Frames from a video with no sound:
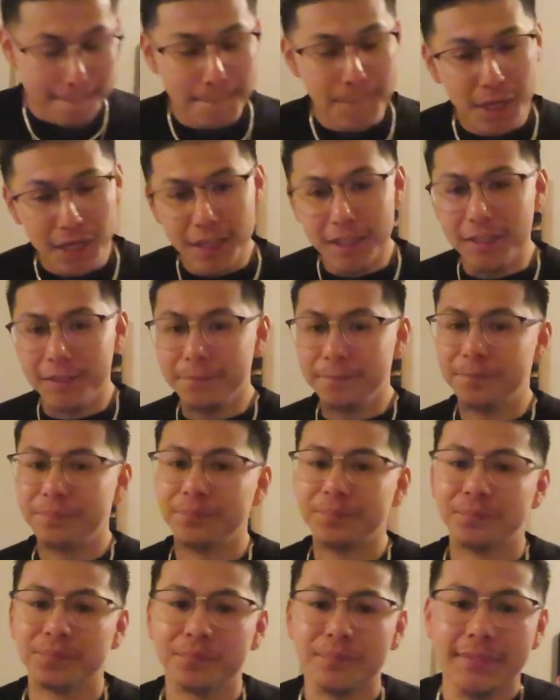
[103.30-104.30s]
but
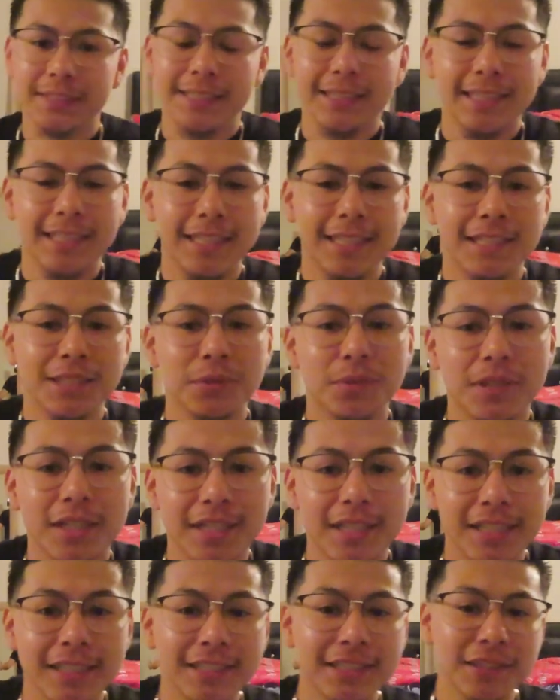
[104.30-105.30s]
it is what
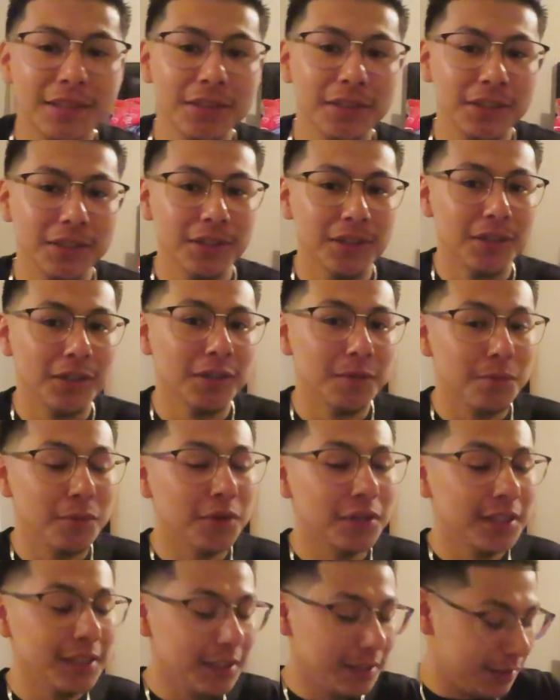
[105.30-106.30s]
it is you know
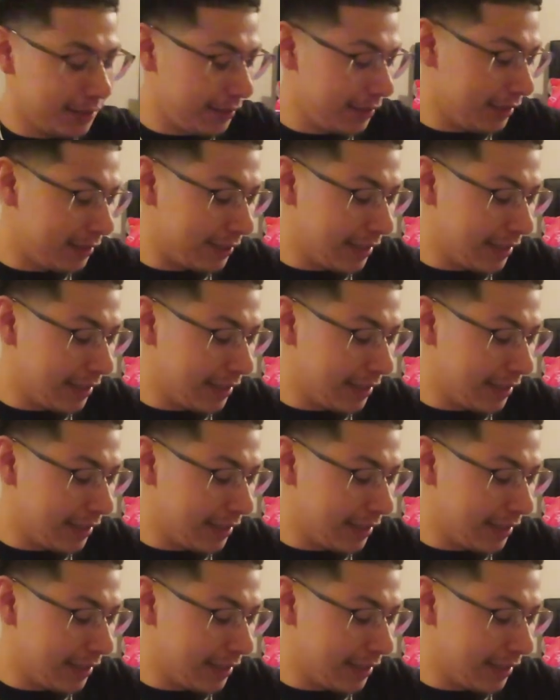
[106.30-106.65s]
Moni